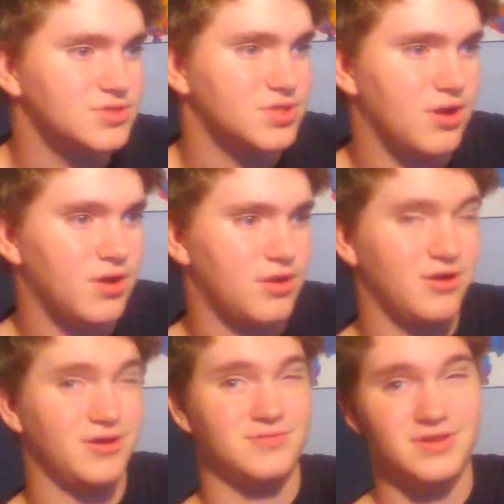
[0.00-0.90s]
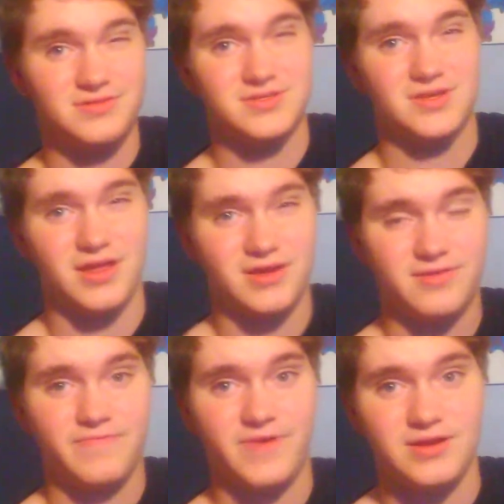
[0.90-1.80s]
are kind of
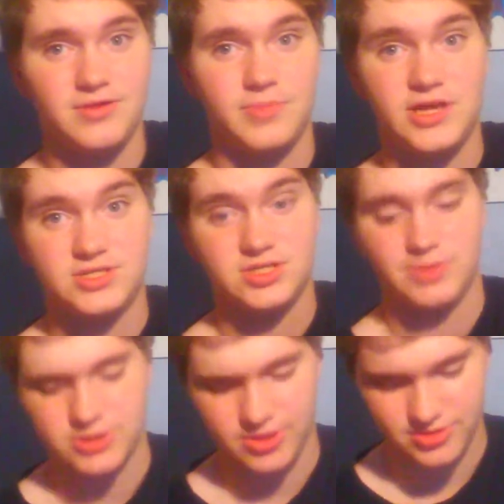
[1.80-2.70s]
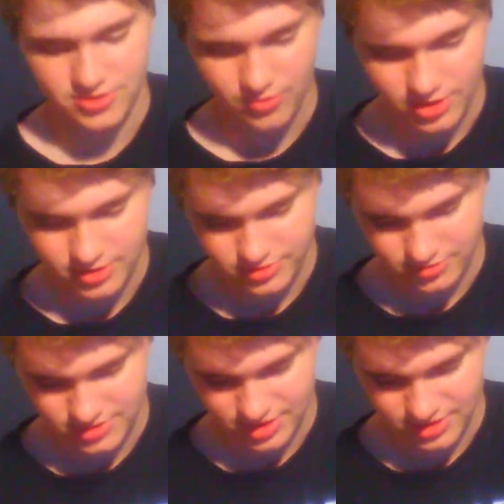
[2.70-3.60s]
defending their base, especially Thor.
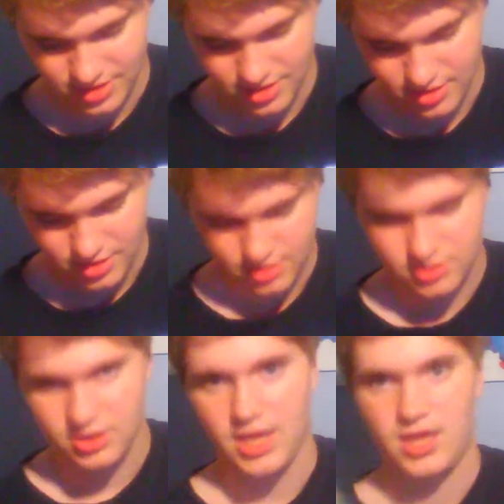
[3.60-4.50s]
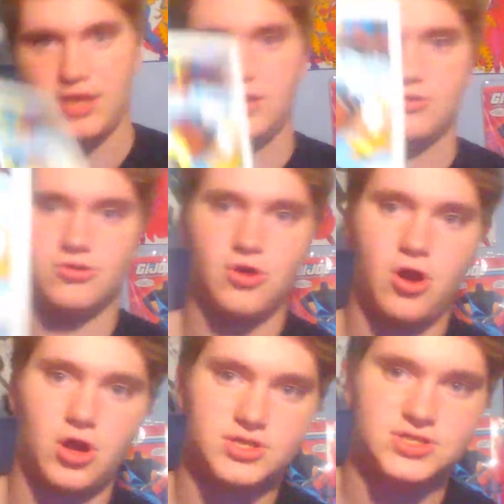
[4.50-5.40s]
Thor's hitting
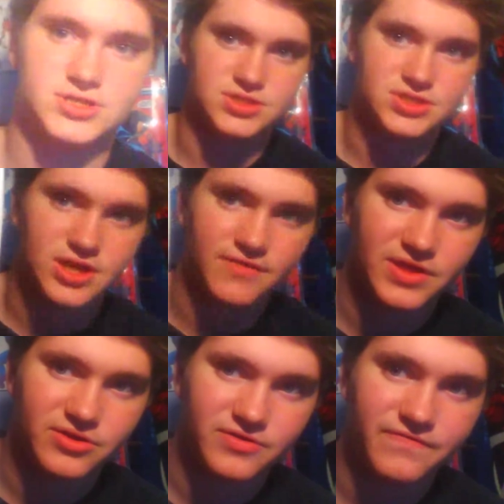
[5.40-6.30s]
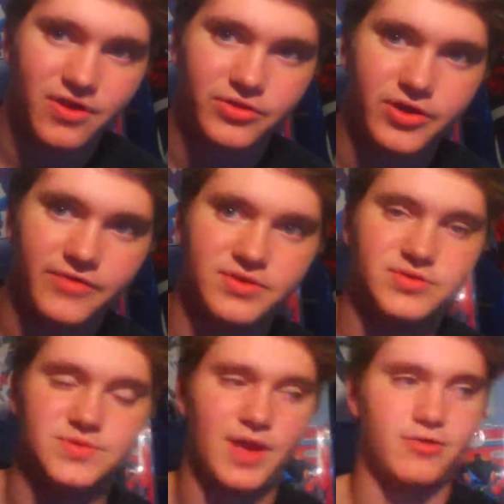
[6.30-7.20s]
rocks stuff that are falling off
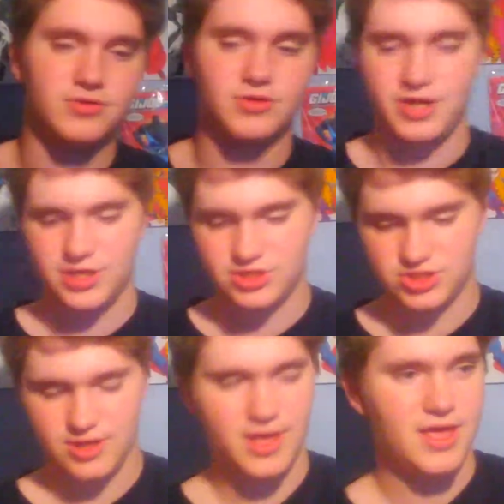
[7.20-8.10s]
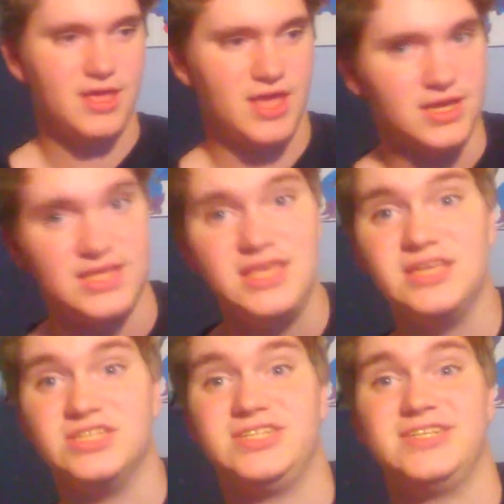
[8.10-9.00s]
this mountain range, and he
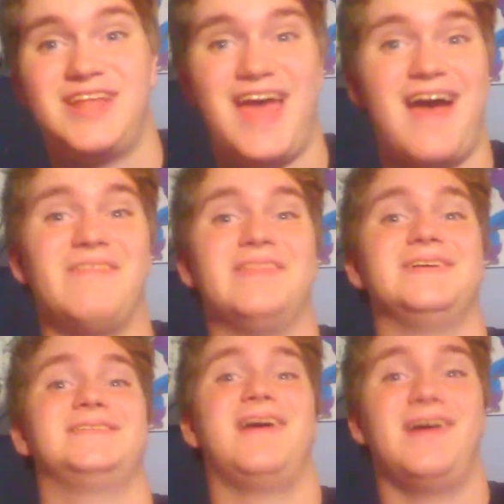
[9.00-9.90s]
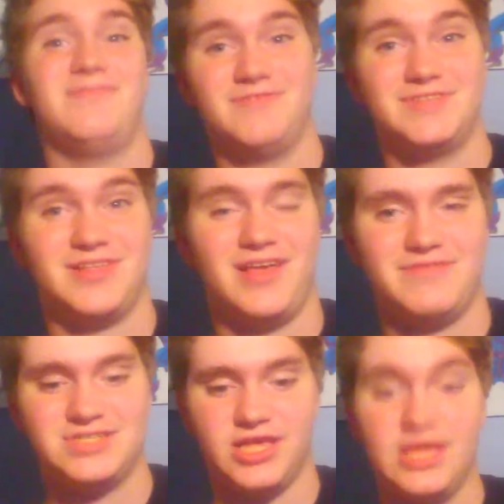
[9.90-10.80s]
is just having the time of his life.
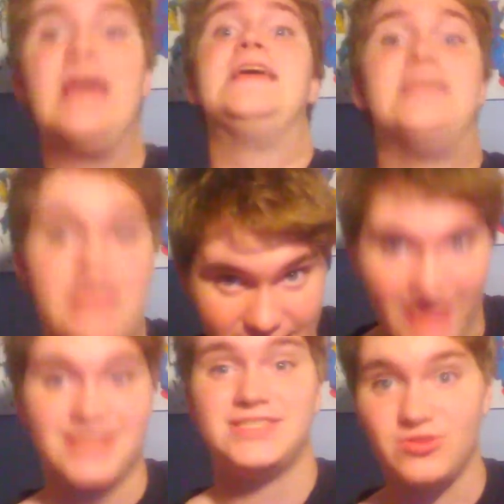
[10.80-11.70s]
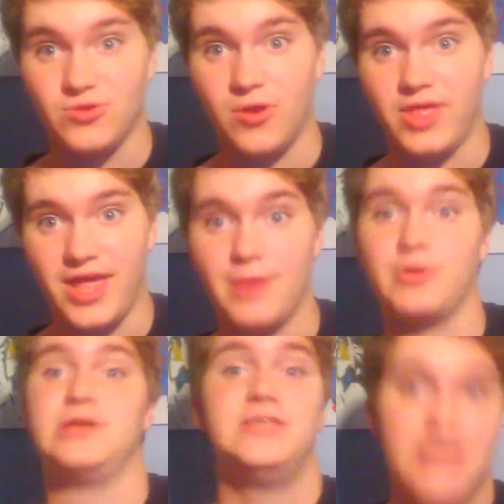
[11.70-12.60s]
He's like, yes, throw the
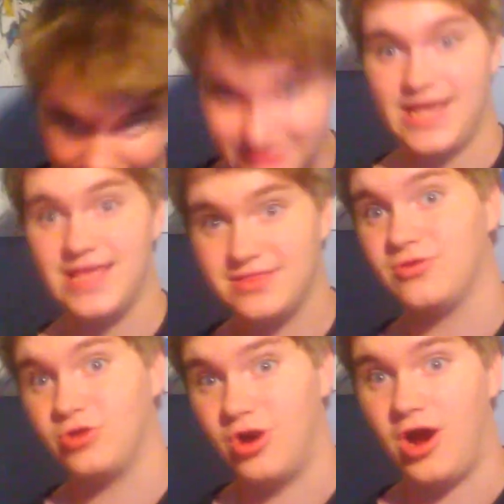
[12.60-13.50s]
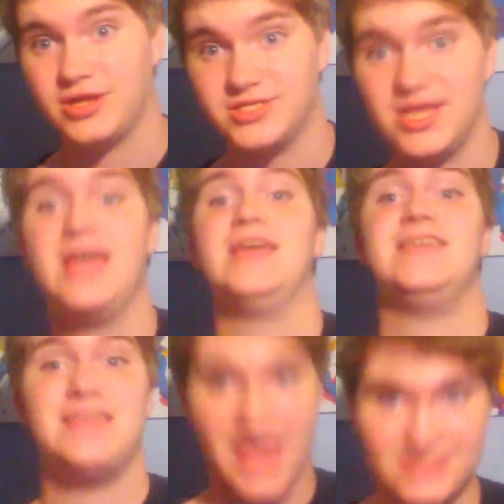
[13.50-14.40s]
hammer, yes, hit the rocks,
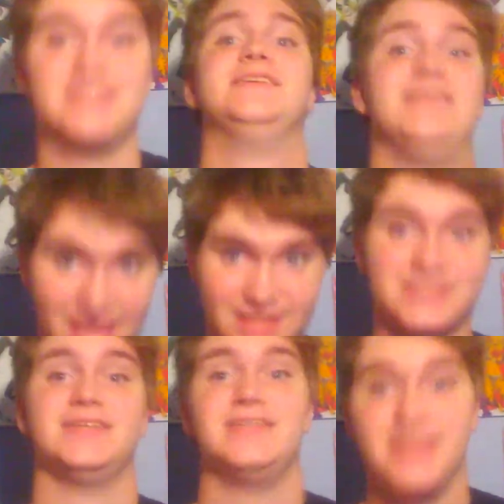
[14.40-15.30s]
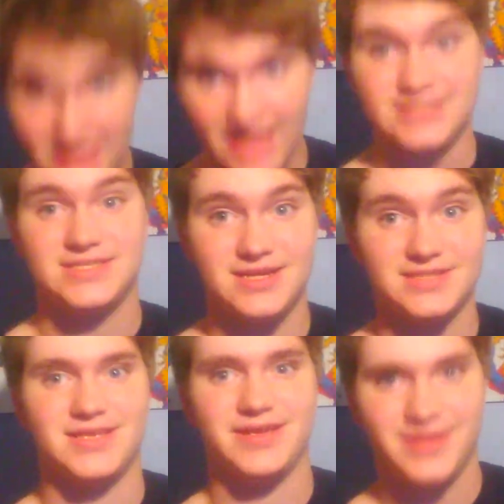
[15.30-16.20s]
yes, and
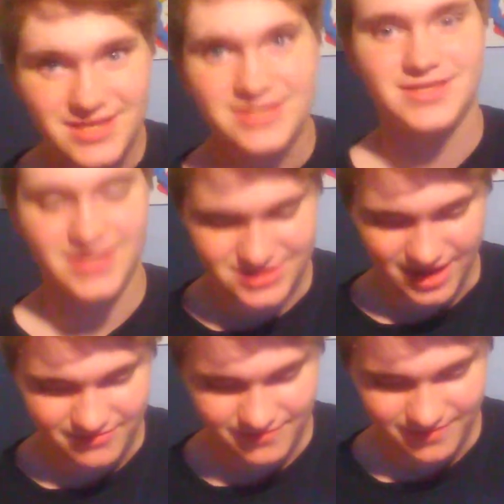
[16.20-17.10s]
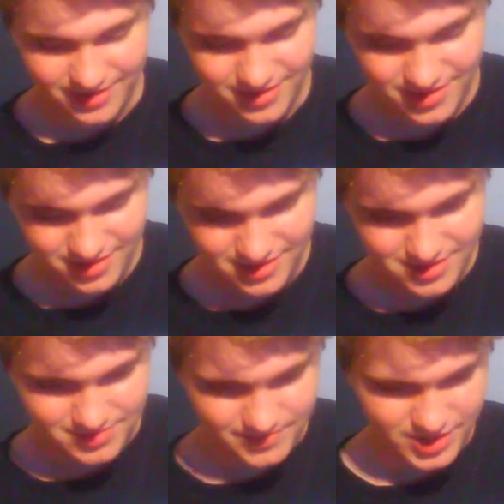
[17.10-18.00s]
it's like he's having fun.
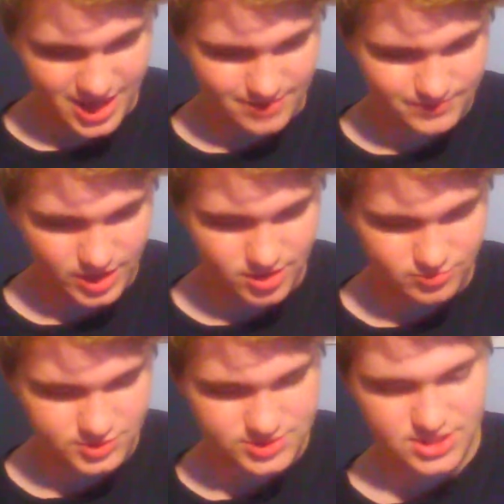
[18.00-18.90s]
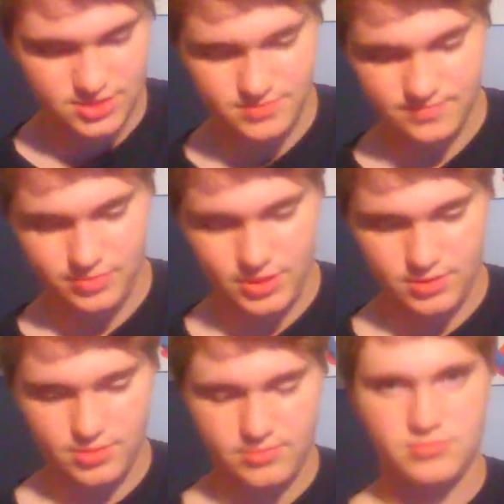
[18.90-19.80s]
But yeah, we see
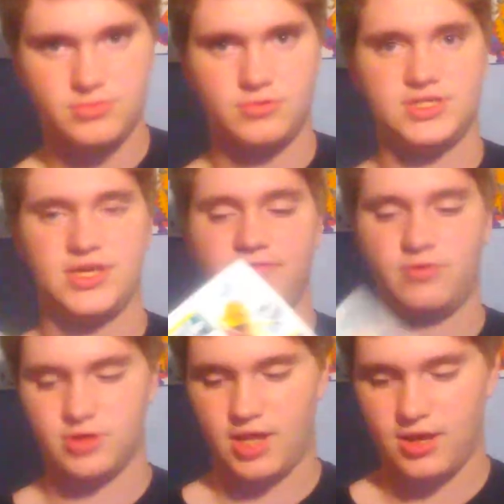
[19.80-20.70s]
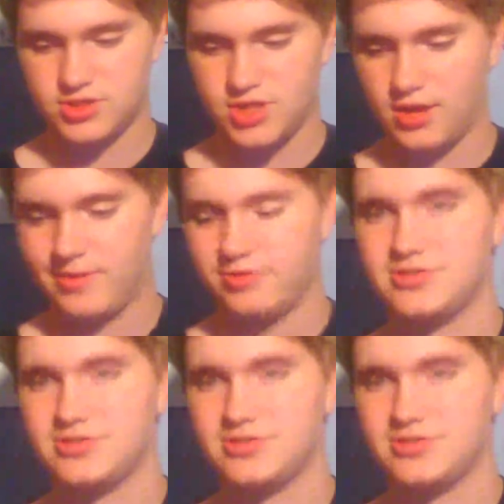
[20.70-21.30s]
everyone kind of talk about the